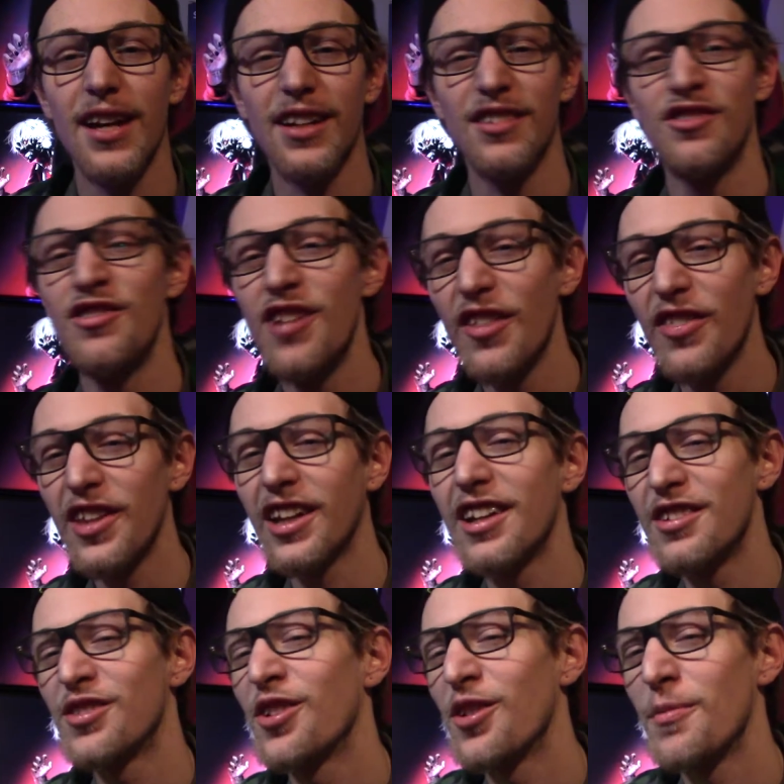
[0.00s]
Because nothing
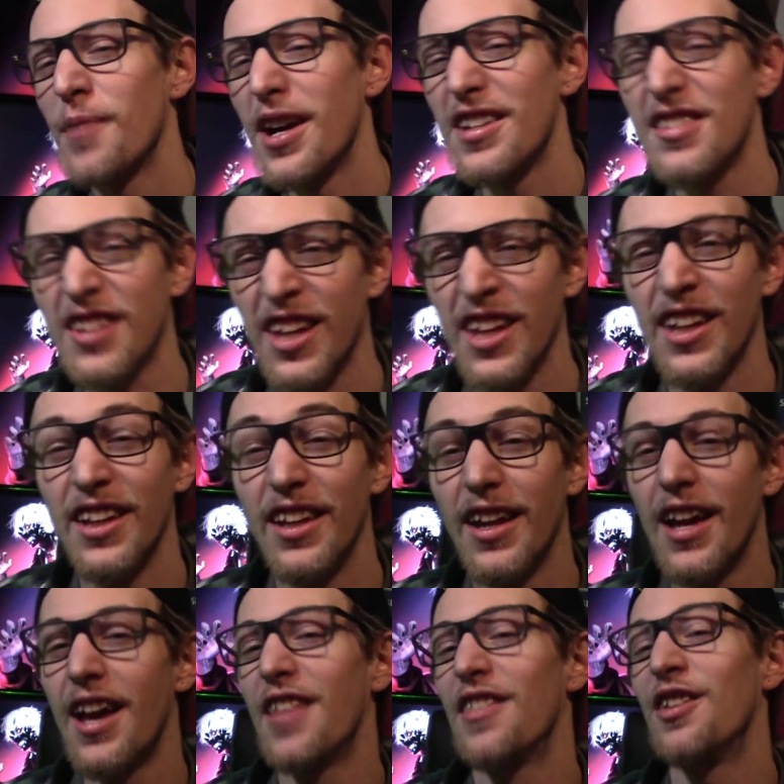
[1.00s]
gets under my skin
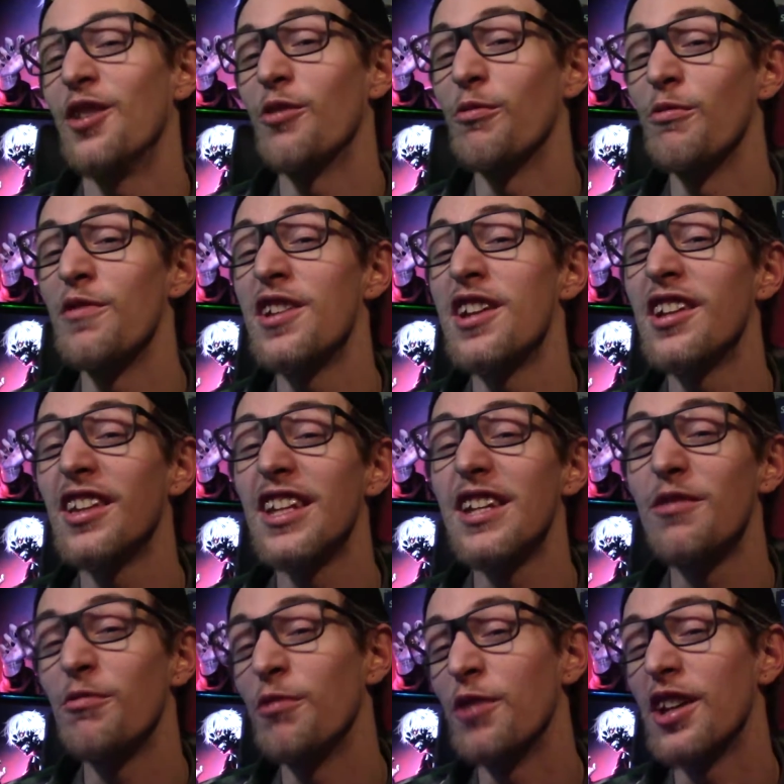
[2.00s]
than a
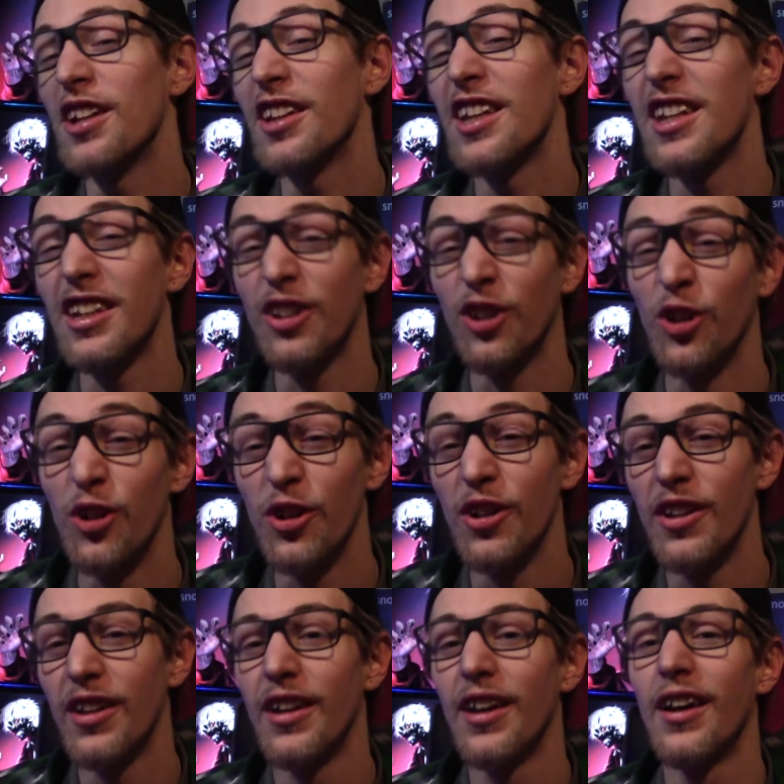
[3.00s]
really, really good